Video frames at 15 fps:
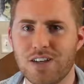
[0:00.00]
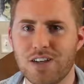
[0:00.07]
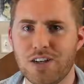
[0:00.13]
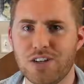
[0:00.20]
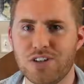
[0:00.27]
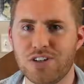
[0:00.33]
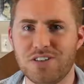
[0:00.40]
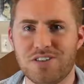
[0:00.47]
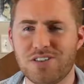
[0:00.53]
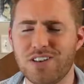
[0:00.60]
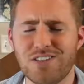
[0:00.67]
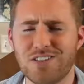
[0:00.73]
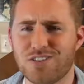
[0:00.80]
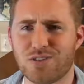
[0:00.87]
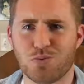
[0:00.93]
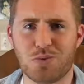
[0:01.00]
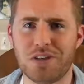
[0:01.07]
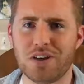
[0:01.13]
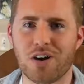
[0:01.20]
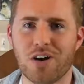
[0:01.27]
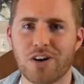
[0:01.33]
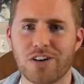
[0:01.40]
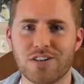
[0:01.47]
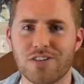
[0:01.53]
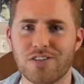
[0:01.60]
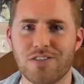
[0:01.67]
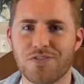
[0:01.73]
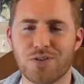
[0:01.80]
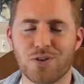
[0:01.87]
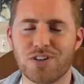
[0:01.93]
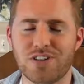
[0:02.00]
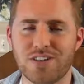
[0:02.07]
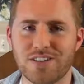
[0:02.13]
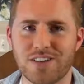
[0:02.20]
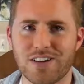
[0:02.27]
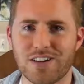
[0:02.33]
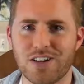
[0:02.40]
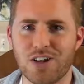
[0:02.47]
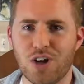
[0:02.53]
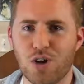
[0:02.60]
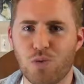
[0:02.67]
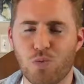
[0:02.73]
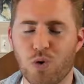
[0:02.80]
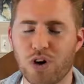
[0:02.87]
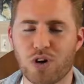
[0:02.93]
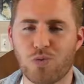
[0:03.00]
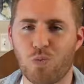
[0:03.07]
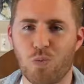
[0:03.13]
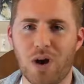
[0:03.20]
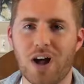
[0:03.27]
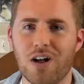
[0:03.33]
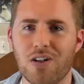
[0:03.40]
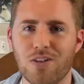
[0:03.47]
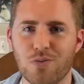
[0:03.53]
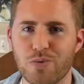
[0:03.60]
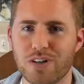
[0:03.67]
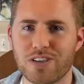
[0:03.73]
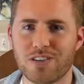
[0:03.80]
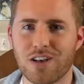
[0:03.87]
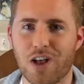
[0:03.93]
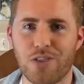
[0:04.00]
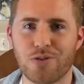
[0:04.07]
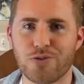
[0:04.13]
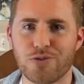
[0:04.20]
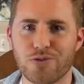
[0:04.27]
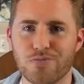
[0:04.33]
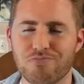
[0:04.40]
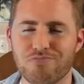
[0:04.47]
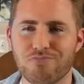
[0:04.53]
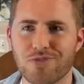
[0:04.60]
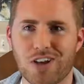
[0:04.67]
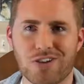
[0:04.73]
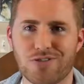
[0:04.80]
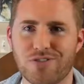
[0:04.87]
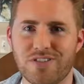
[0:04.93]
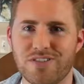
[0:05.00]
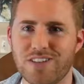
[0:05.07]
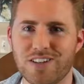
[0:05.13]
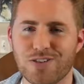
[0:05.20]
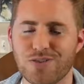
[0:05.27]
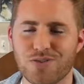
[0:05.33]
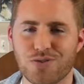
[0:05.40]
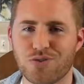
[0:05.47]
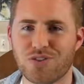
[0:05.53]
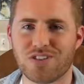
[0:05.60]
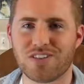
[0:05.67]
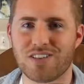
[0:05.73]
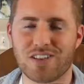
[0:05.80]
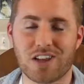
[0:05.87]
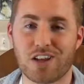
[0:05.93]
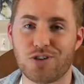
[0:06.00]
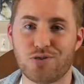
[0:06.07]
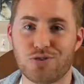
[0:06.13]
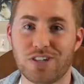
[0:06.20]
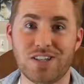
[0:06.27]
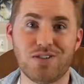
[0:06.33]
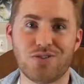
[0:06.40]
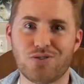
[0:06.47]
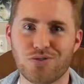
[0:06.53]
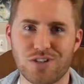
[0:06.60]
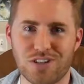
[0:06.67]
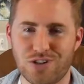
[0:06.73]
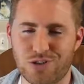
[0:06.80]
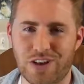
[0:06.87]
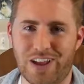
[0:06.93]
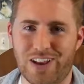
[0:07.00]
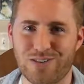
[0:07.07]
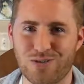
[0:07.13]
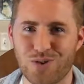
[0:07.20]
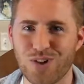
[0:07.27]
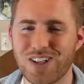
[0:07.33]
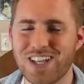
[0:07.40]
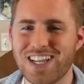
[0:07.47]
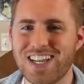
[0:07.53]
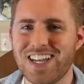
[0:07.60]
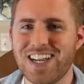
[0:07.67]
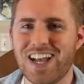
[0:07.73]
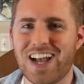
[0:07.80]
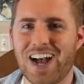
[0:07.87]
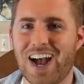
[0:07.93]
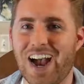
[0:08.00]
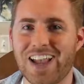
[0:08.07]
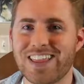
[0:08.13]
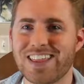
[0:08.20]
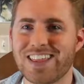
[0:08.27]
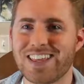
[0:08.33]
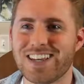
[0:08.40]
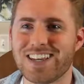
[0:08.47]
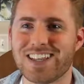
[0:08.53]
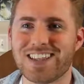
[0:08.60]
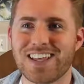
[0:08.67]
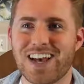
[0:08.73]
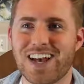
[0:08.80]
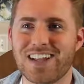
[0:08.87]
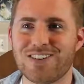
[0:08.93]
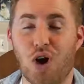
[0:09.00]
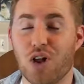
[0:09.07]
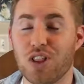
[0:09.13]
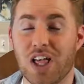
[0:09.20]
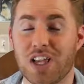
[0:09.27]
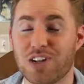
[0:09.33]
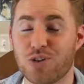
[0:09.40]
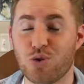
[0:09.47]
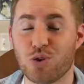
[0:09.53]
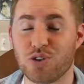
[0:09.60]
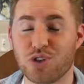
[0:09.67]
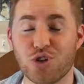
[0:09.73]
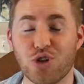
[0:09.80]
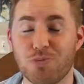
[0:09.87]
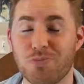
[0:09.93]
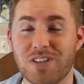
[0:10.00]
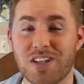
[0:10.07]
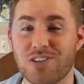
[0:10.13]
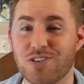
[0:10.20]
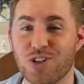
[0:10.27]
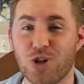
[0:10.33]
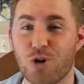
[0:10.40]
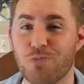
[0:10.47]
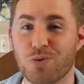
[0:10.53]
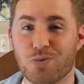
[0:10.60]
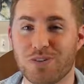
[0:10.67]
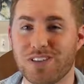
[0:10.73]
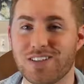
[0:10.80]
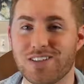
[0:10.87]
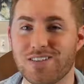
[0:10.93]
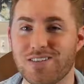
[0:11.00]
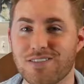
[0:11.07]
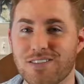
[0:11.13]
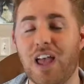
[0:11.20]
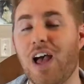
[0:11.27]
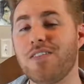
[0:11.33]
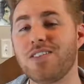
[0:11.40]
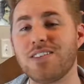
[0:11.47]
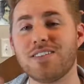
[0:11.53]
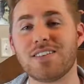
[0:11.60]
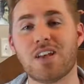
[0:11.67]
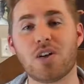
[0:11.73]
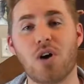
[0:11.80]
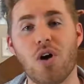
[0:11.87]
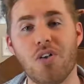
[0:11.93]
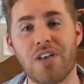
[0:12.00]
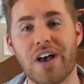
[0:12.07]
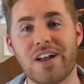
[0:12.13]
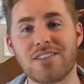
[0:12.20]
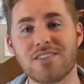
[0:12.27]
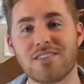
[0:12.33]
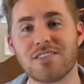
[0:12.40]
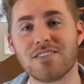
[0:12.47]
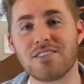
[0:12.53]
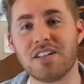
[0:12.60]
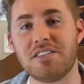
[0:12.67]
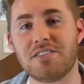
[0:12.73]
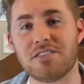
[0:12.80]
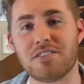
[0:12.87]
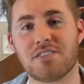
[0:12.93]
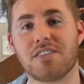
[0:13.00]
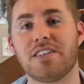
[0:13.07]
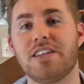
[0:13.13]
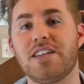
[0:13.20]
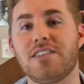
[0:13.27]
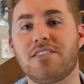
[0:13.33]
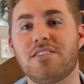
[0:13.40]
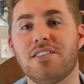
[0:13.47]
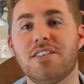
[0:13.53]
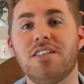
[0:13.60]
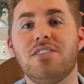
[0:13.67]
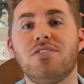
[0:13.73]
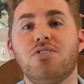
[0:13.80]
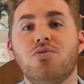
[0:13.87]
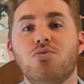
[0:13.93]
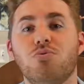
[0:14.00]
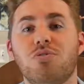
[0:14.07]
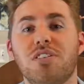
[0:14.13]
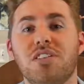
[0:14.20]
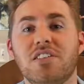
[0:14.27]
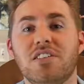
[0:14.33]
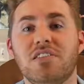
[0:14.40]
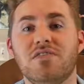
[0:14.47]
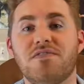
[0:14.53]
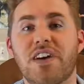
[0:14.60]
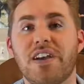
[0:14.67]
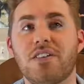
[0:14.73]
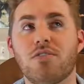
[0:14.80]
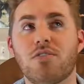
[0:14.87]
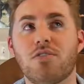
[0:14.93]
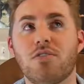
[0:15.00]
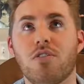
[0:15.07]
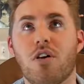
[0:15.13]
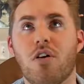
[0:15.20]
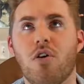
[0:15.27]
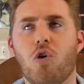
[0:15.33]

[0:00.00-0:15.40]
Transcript: She's such a sweetheart. And of course, she's going to work well with other country singers or just in the country industry in general. I think that a lot of doors could potentially open with this. Having said all that, let's get into the final